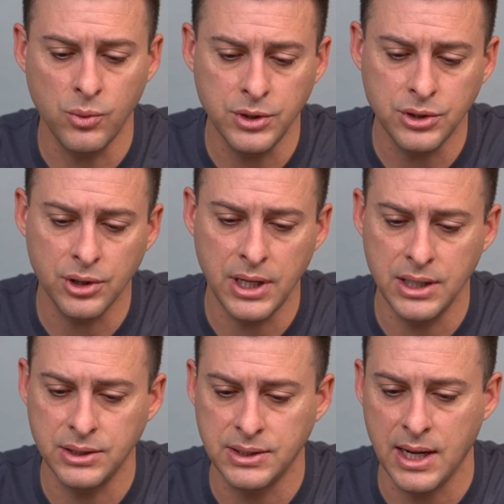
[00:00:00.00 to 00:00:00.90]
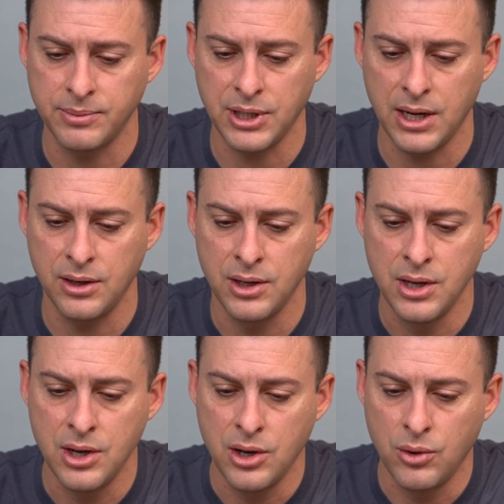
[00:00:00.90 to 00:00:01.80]
once you're in Snapchat,
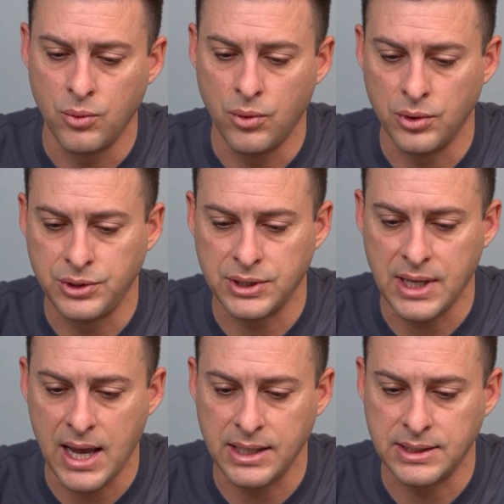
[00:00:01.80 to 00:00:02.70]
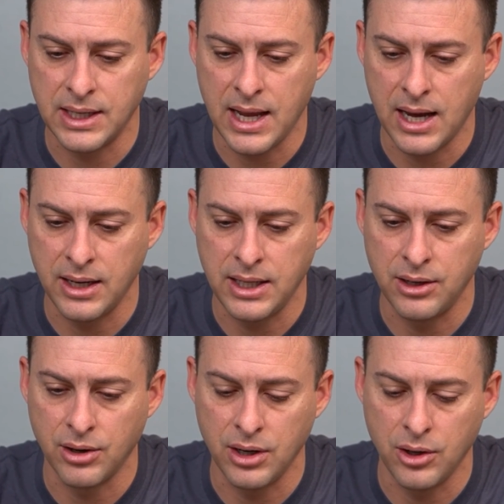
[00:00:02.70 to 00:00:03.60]
we'll just exit out of
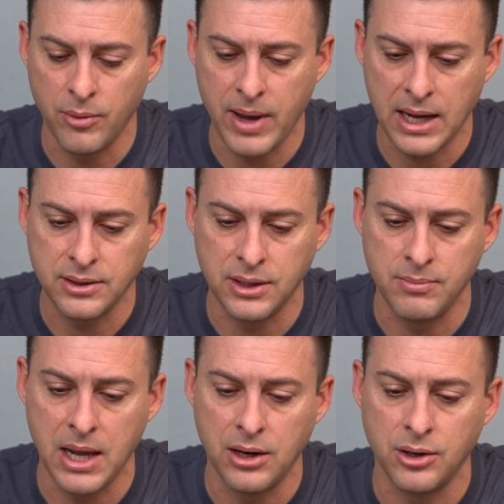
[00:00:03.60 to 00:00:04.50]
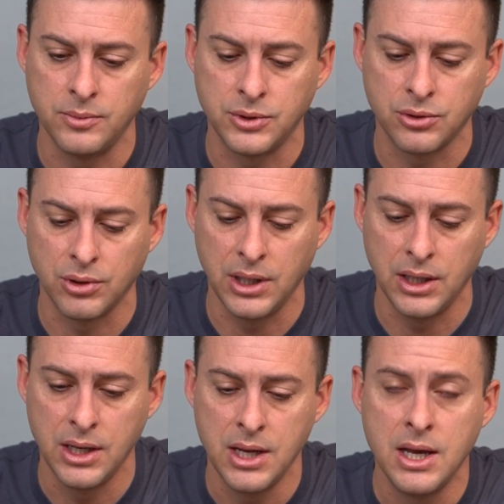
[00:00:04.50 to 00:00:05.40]
here and go back to the main home
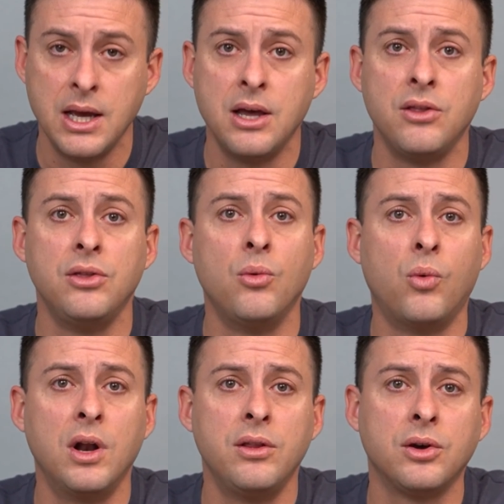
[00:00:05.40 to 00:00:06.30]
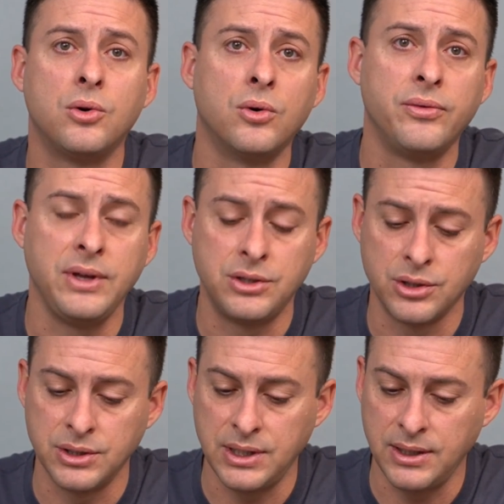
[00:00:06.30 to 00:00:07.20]
screen. One of the cool
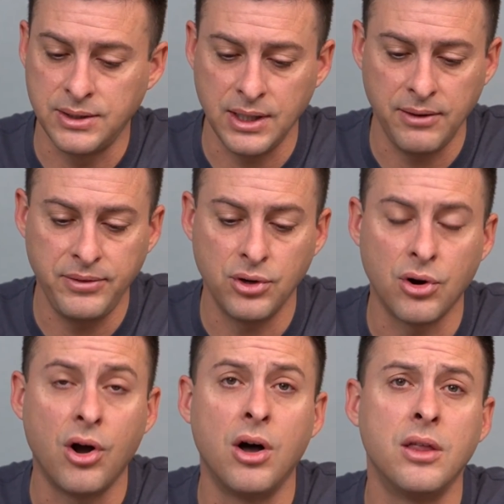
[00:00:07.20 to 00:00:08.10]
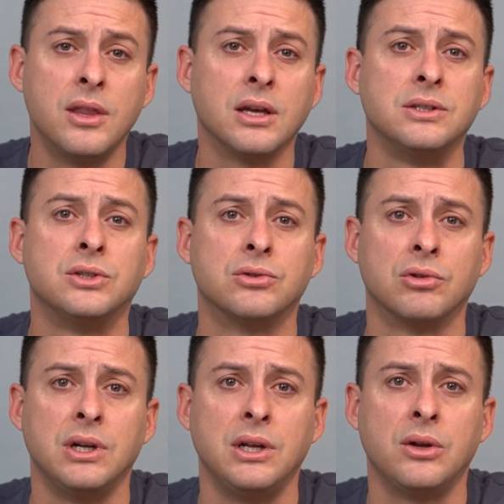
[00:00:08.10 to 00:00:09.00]
features is if you're on the
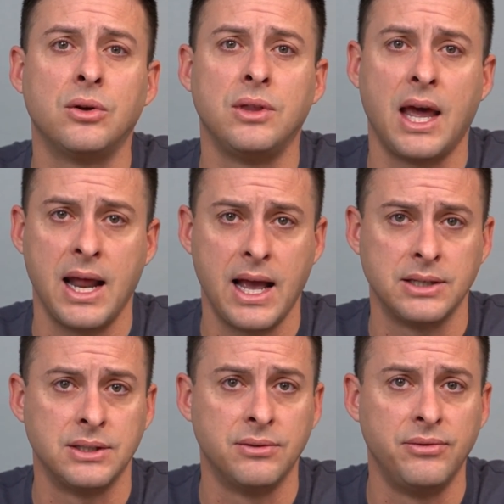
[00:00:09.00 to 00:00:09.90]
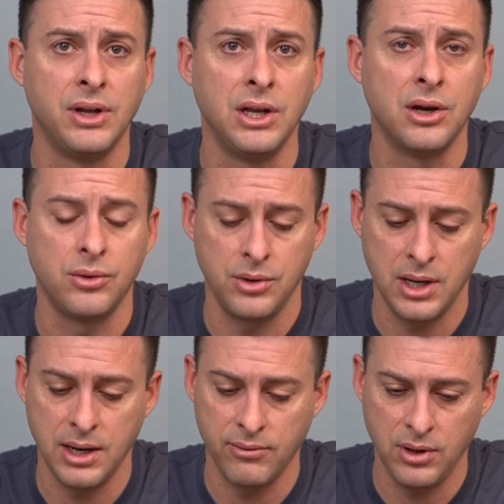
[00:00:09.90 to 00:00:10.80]
screen that has the video
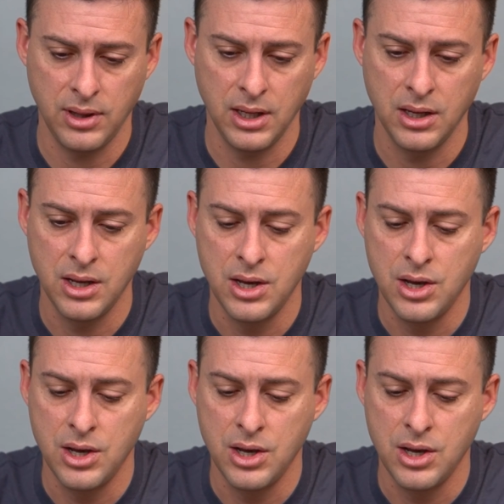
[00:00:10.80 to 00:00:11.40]
and everything,